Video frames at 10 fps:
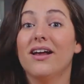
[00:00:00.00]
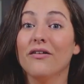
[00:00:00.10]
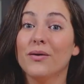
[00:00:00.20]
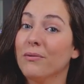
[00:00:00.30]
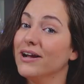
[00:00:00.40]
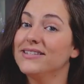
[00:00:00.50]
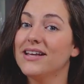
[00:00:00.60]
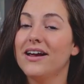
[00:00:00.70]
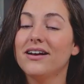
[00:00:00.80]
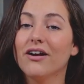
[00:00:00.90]
on the bright
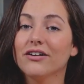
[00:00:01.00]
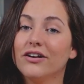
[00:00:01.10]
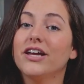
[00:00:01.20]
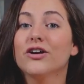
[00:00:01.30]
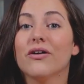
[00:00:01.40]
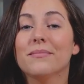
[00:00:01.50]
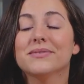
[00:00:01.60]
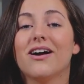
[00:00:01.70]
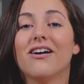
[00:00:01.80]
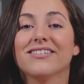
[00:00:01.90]
side, our cookie
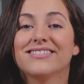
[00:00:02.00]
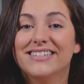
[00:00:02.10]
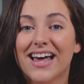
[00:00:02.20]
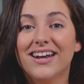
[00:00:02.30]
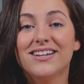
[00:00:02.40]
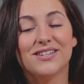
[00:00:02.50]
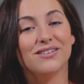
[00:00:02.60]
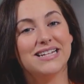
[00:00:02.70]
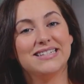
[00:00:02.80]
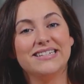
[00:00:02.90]
crumbs are done, so
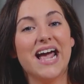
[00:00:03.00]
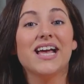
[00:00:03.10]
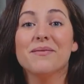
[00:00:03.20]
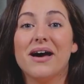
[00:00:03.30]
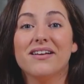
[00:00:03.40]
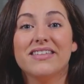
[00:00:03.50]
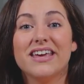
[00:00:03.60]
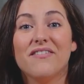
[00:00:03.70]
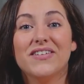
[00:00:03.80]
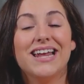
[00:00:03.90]
let's take them out of
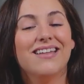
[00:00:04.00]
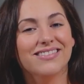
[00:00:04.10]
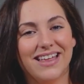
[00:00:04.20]
the oven and